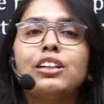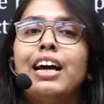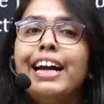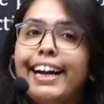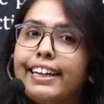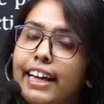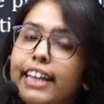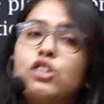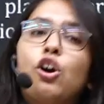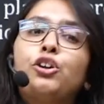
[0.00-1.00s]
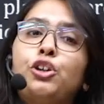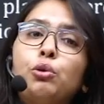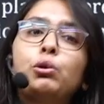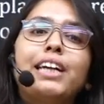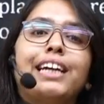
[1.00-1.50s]
it is your
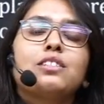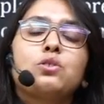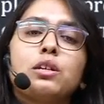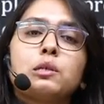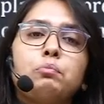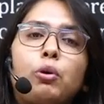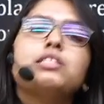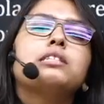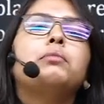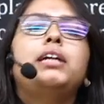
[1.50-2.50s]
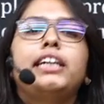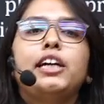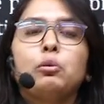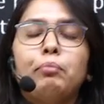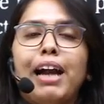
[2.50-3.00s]
duty, it is your responsibility to
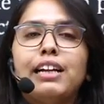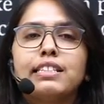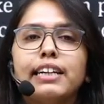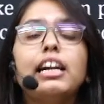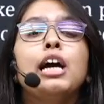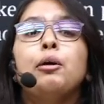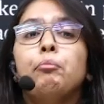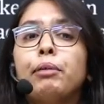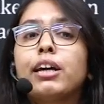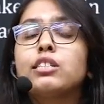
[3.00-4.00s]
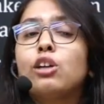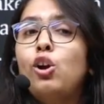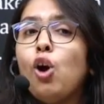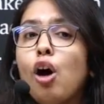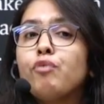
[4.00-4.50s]
balance it, because the law
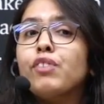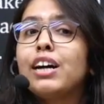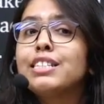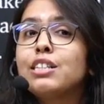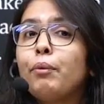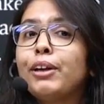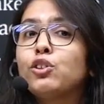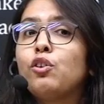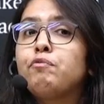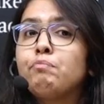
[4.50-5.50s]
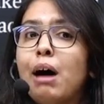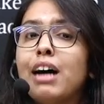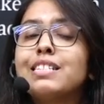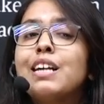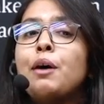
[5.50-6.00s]
of conservation of mass
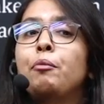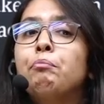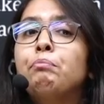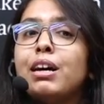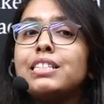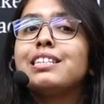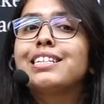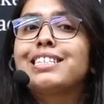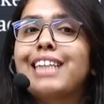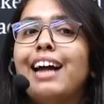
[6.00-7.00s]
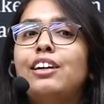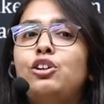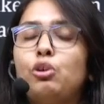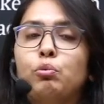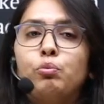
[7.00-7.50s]
must stand true.
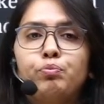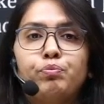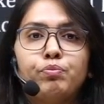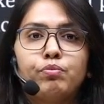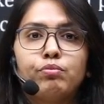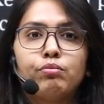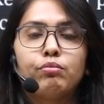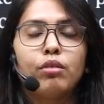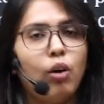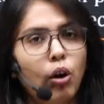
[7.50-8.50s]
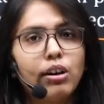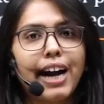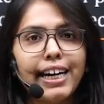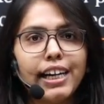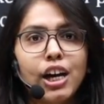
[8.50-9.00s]
All right.
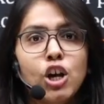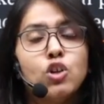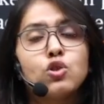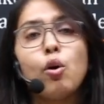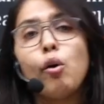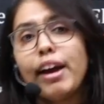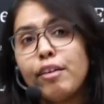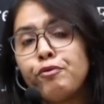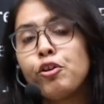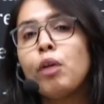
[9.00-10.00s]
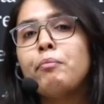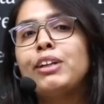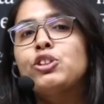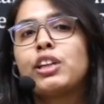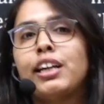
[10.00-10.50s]
So if you're
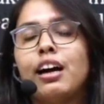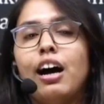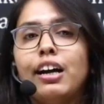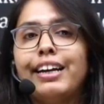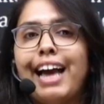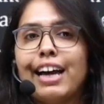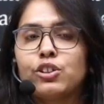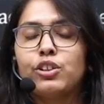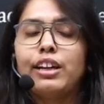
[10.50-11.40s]
mentioning a reaction,